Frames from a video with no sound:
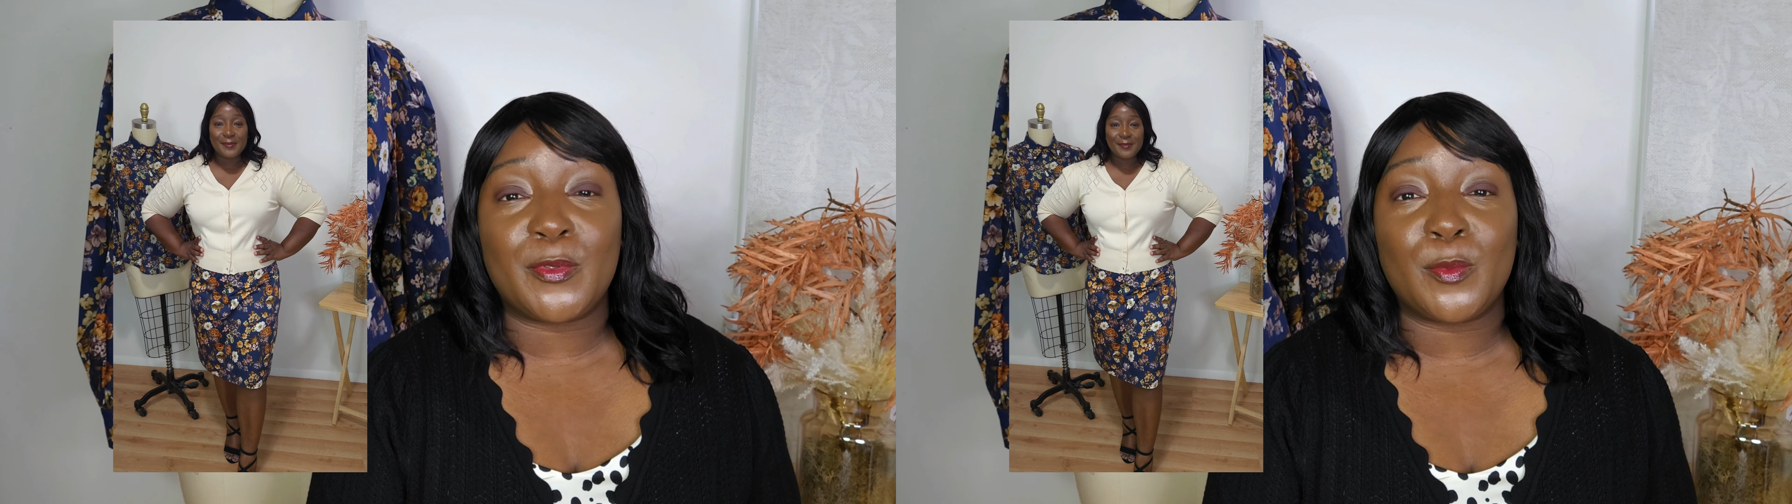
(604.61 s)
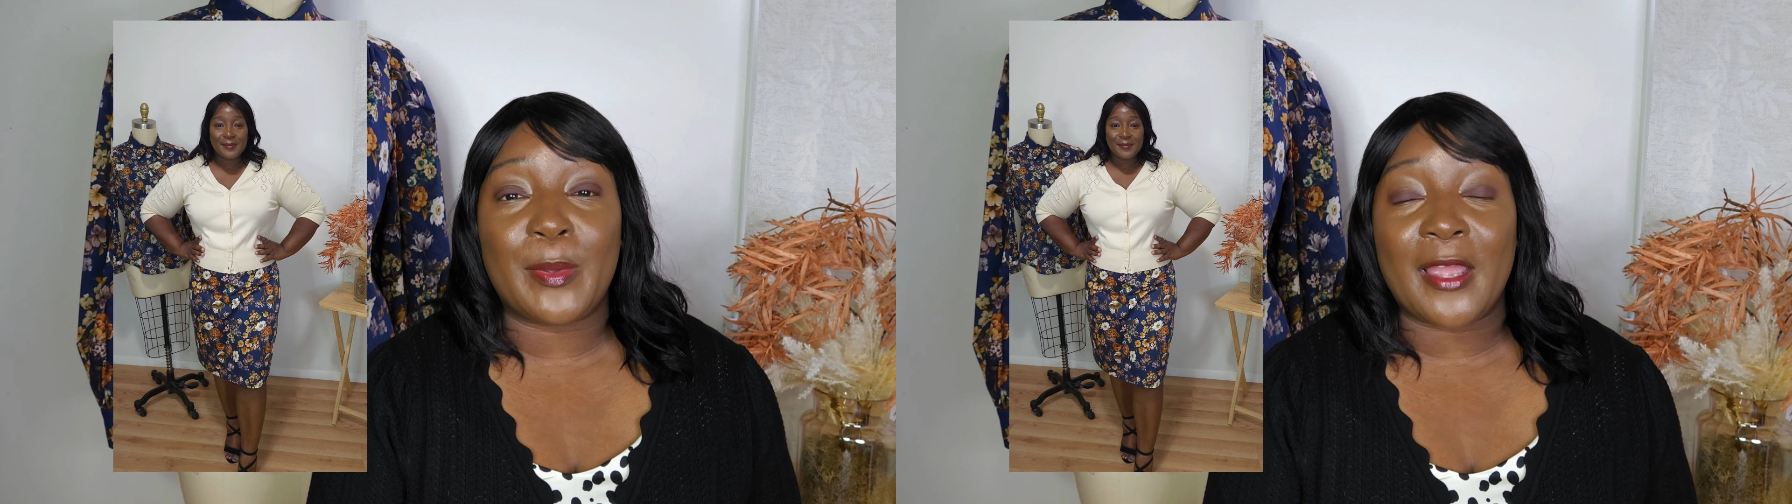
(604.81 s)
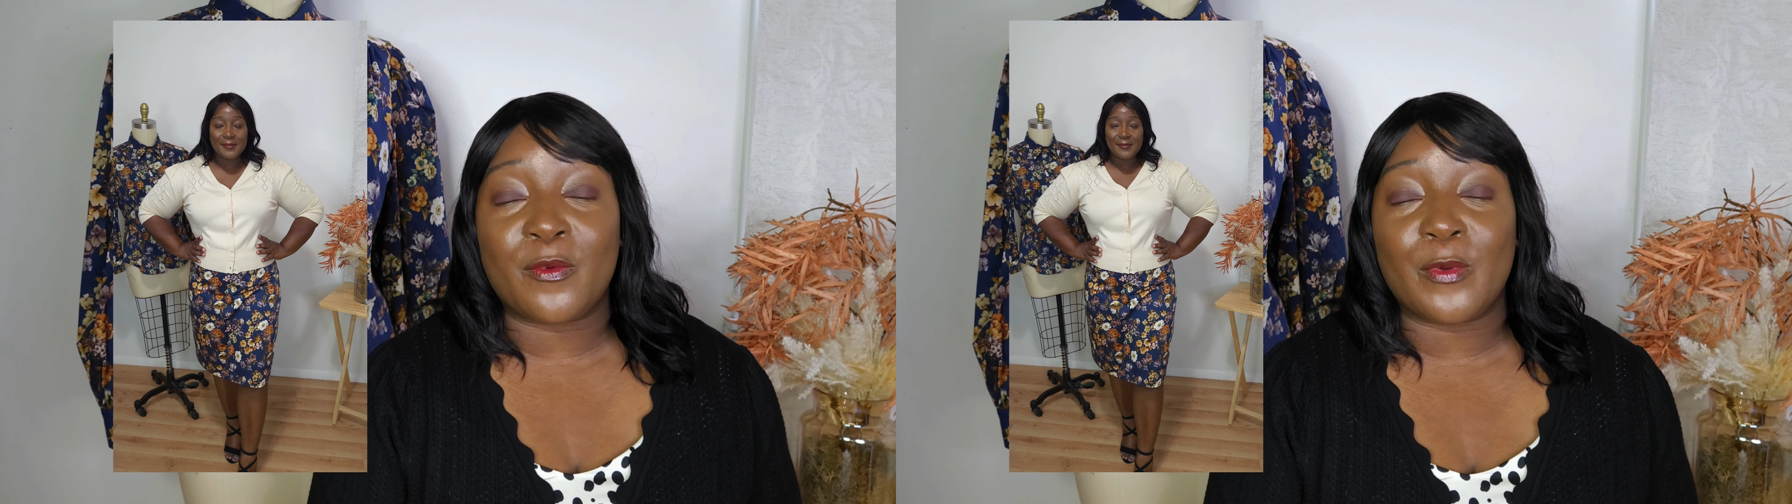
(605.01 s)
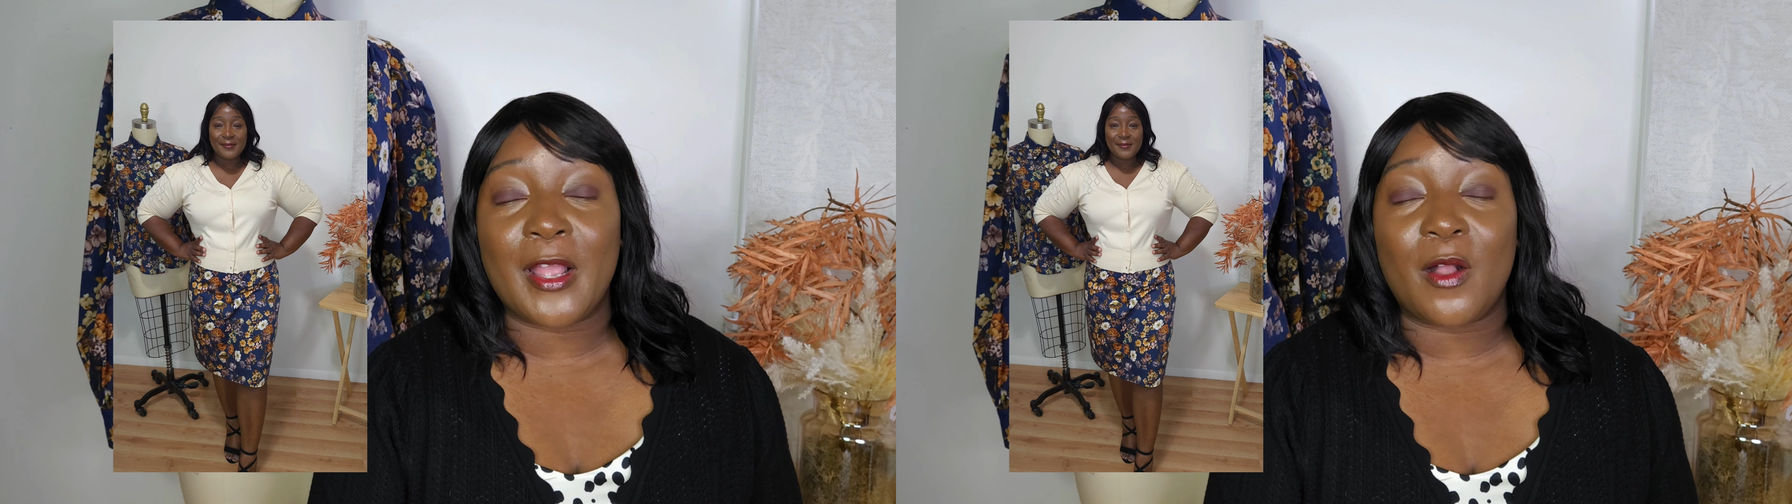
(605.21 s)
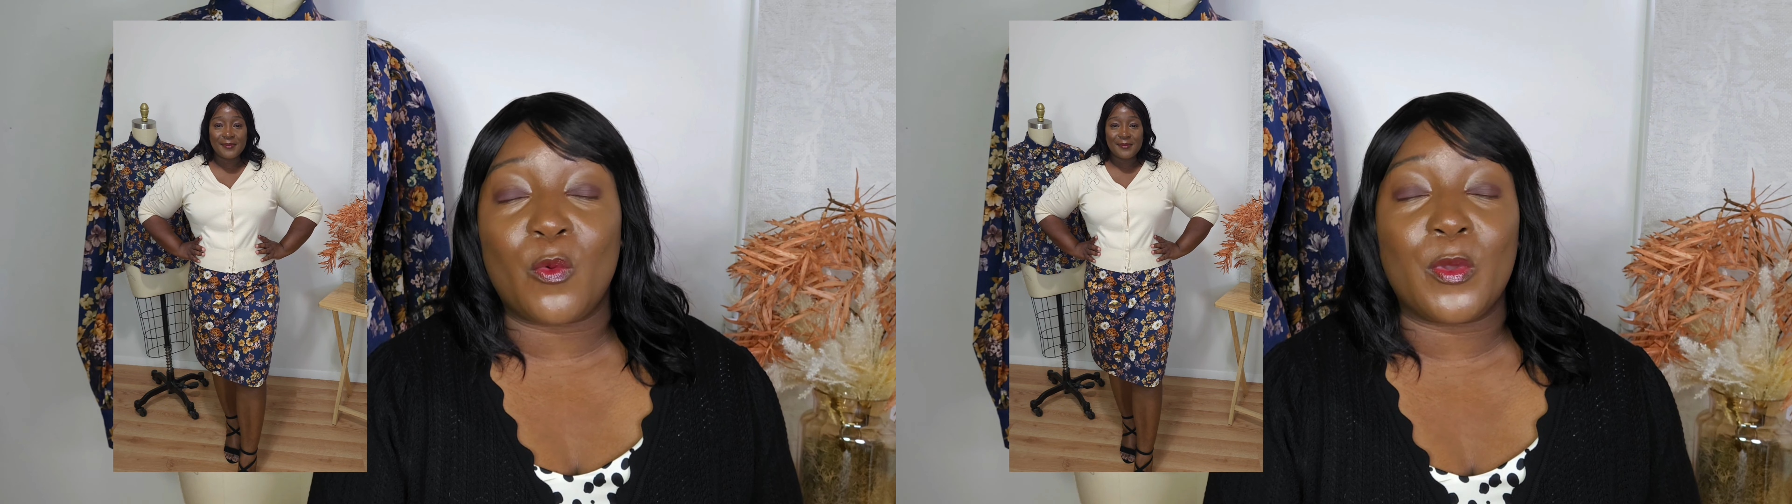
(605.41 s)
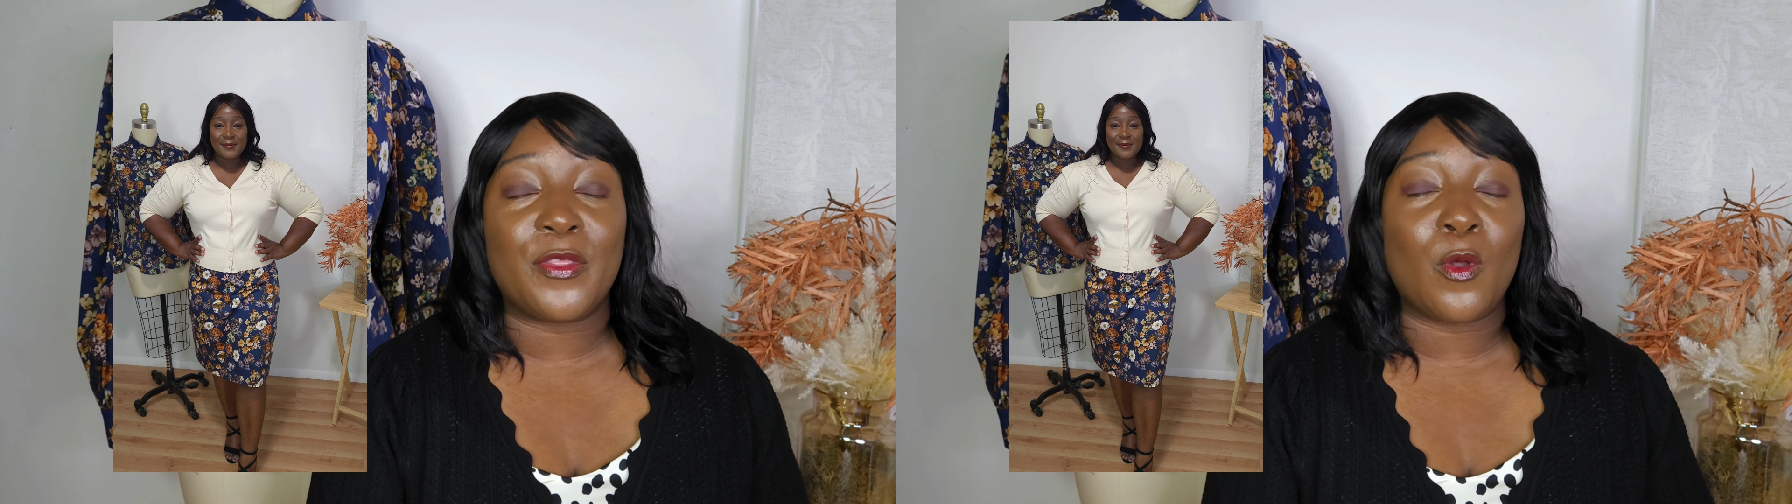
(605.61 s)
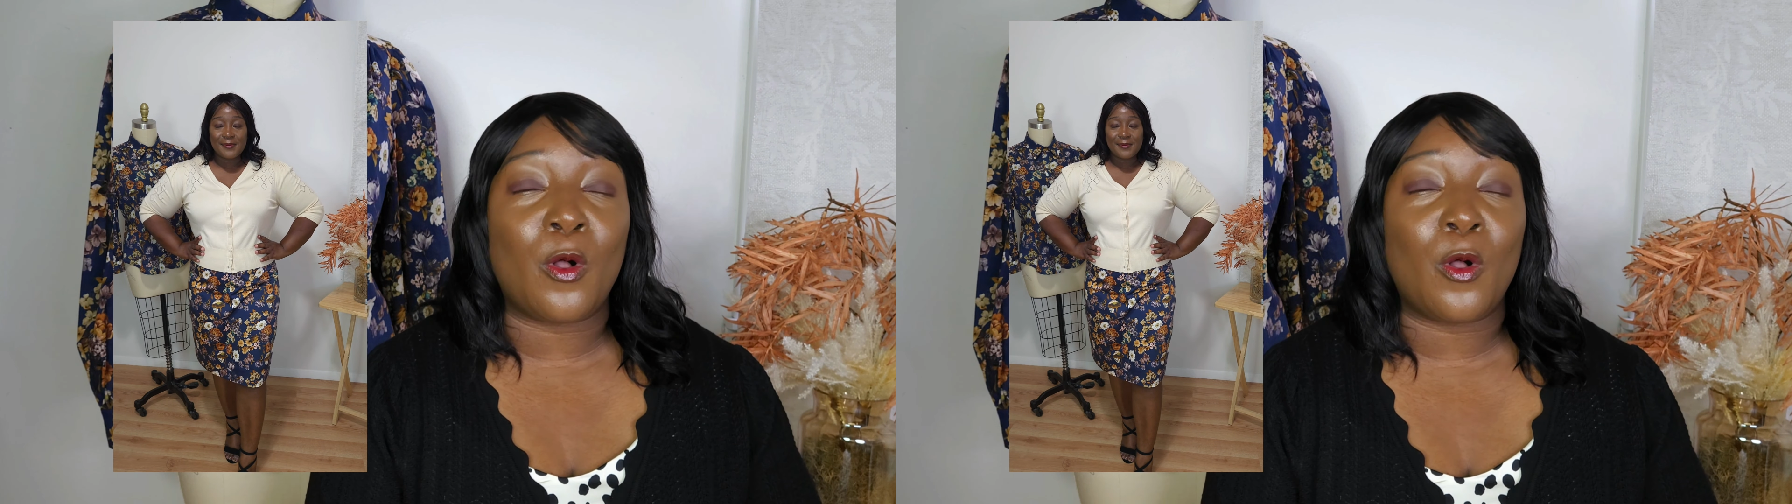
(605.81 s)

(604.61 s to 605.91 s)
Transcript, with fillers: blue background with